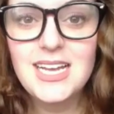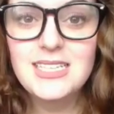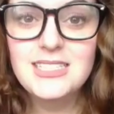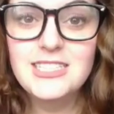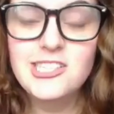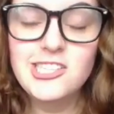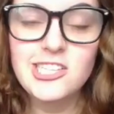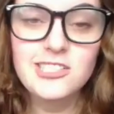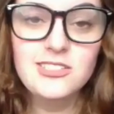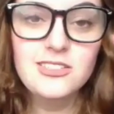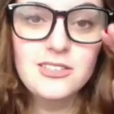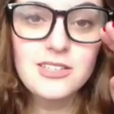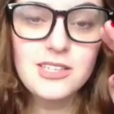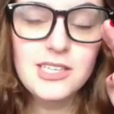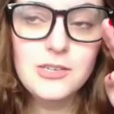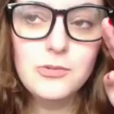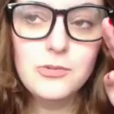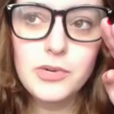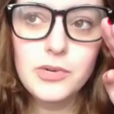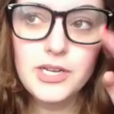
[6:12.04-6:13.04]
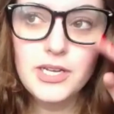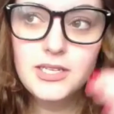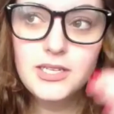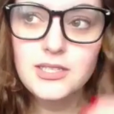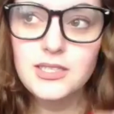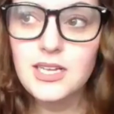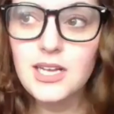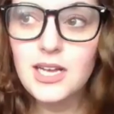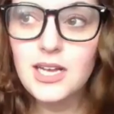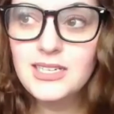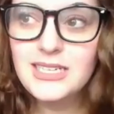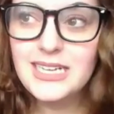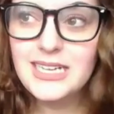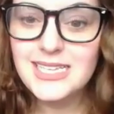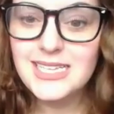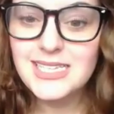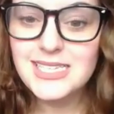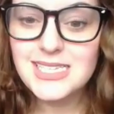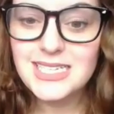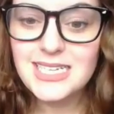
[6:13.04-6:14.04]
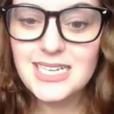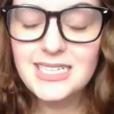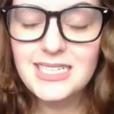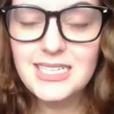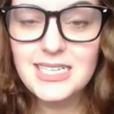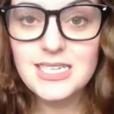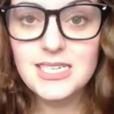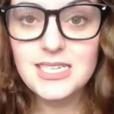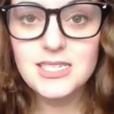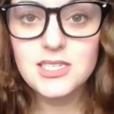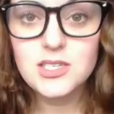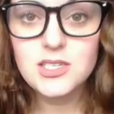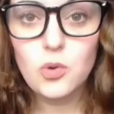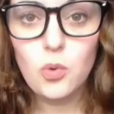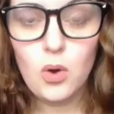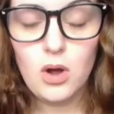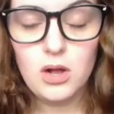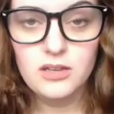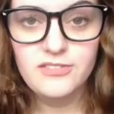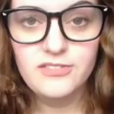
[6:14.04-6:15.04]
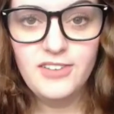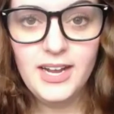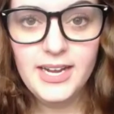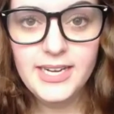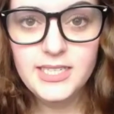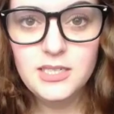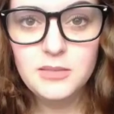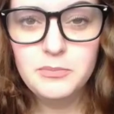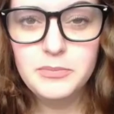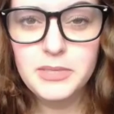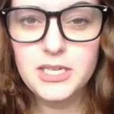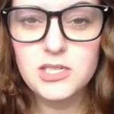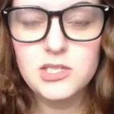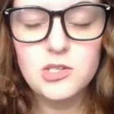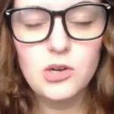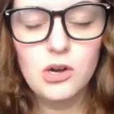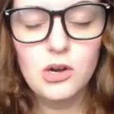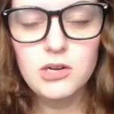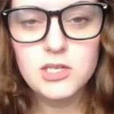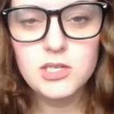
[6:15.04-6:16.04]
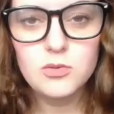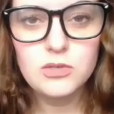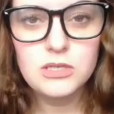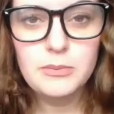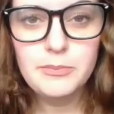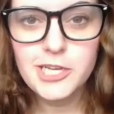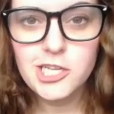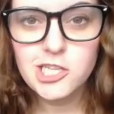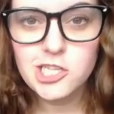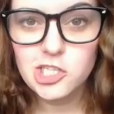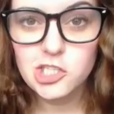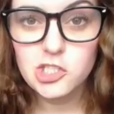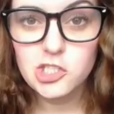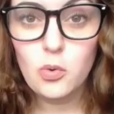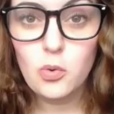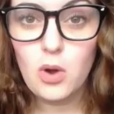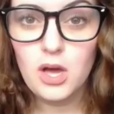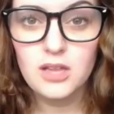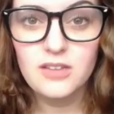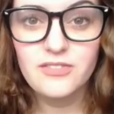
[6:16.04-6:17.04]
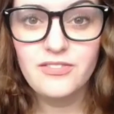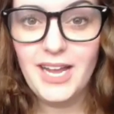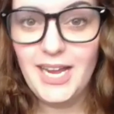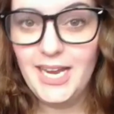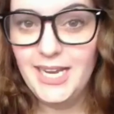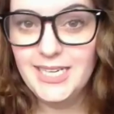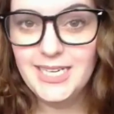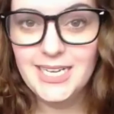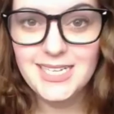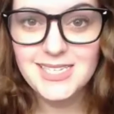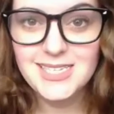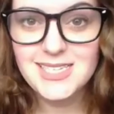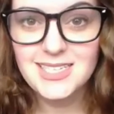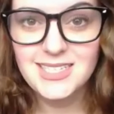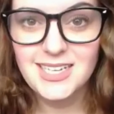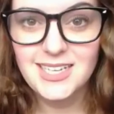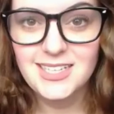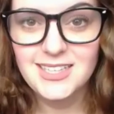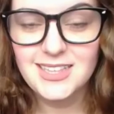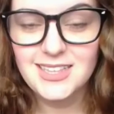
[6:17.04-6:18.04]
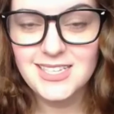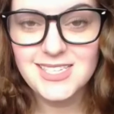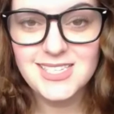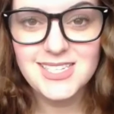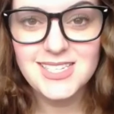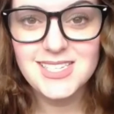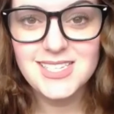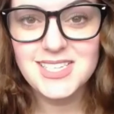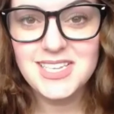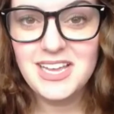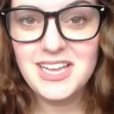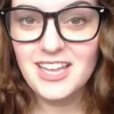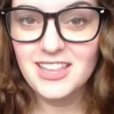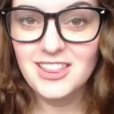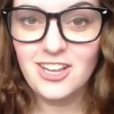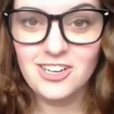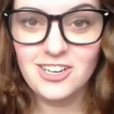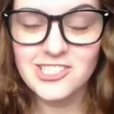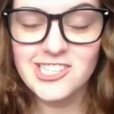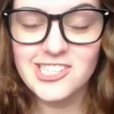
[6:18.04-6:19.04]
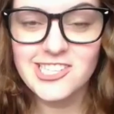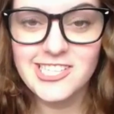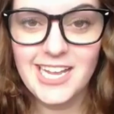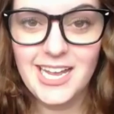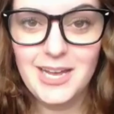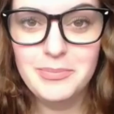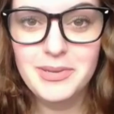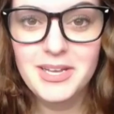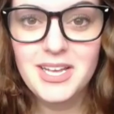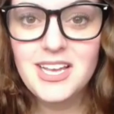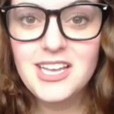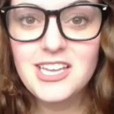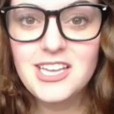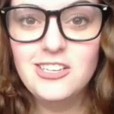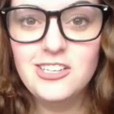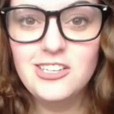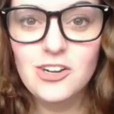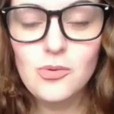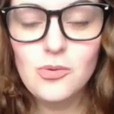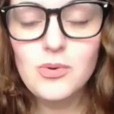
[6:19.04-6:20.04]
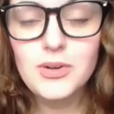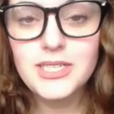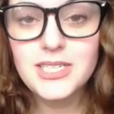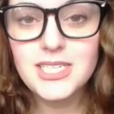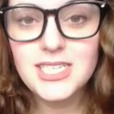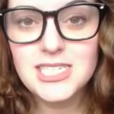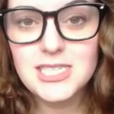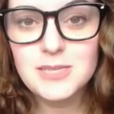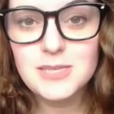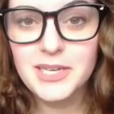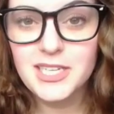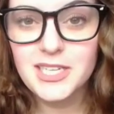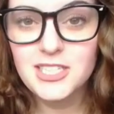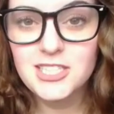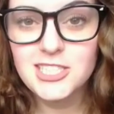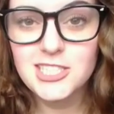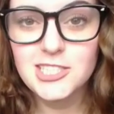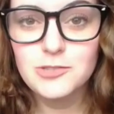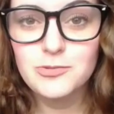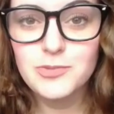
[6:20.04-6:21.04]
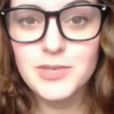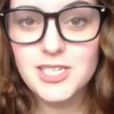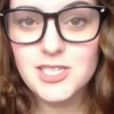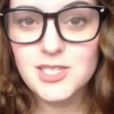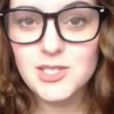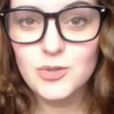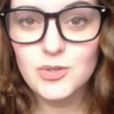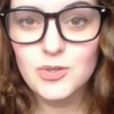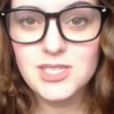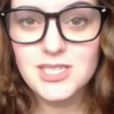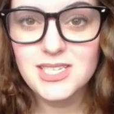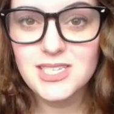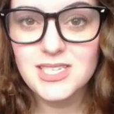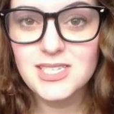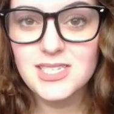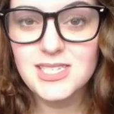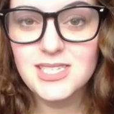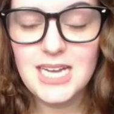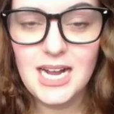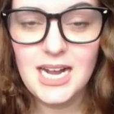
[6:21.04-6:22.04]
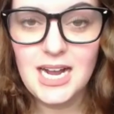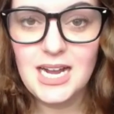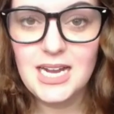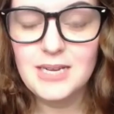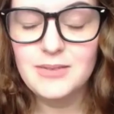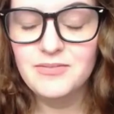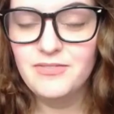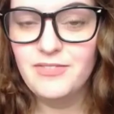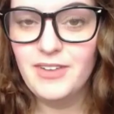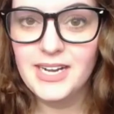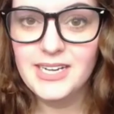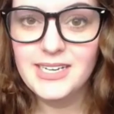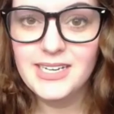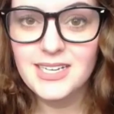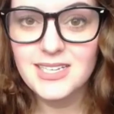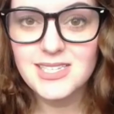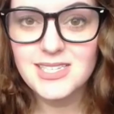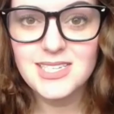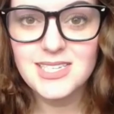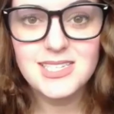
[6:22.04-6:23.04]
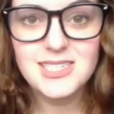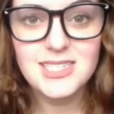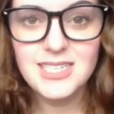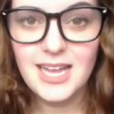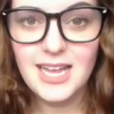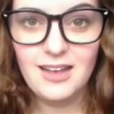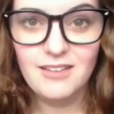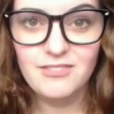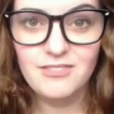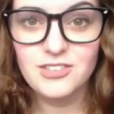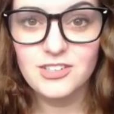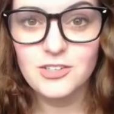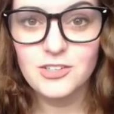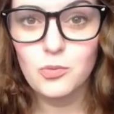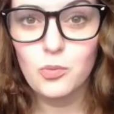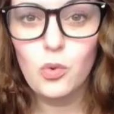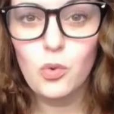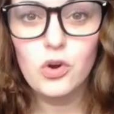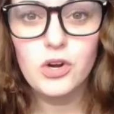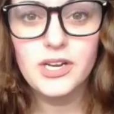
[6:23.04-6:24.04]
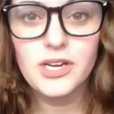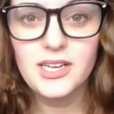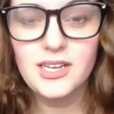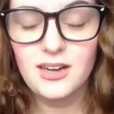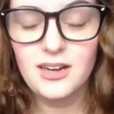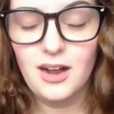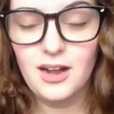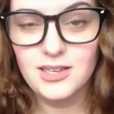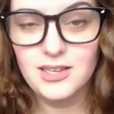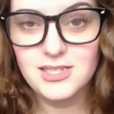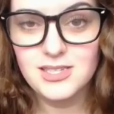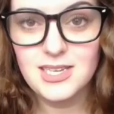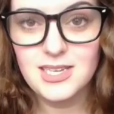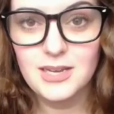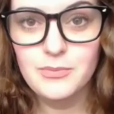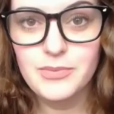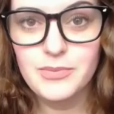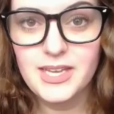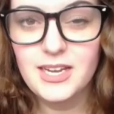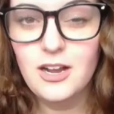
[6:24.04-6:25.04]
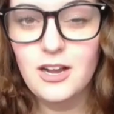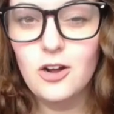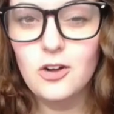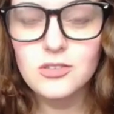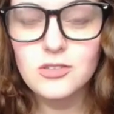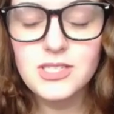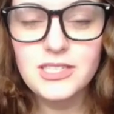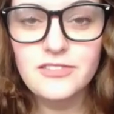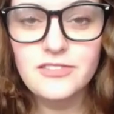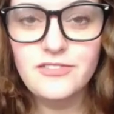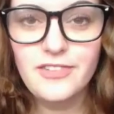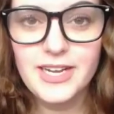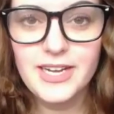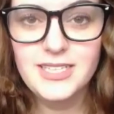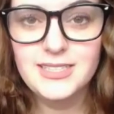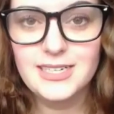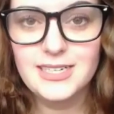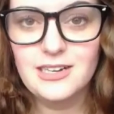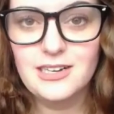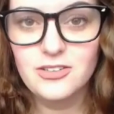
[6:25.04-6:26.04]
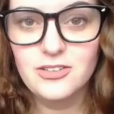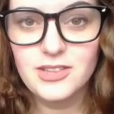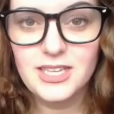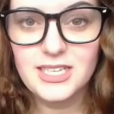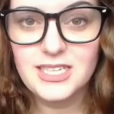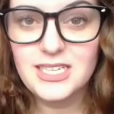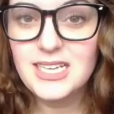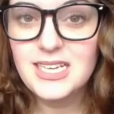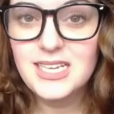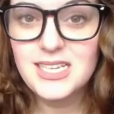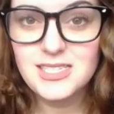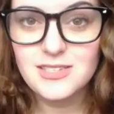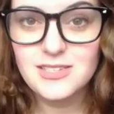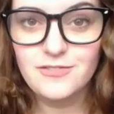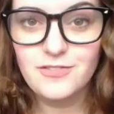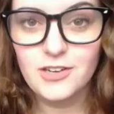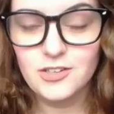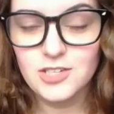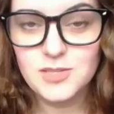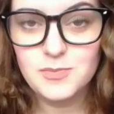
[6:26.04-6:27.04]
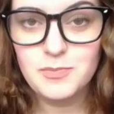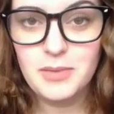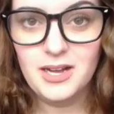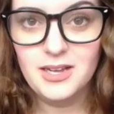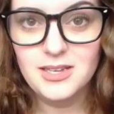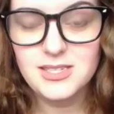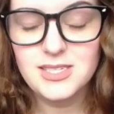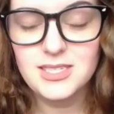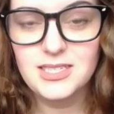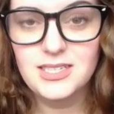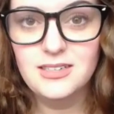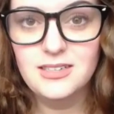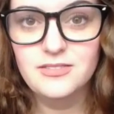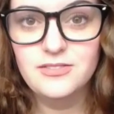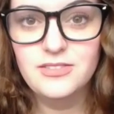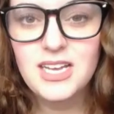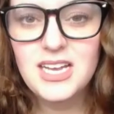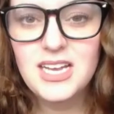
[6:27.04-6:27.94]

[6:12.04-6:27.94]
generally when an incident is qualified because you always want to make sure to qualify an incident this is a large step you don't want to expend your resources time finances and effort working on something only to find out that it is a false positive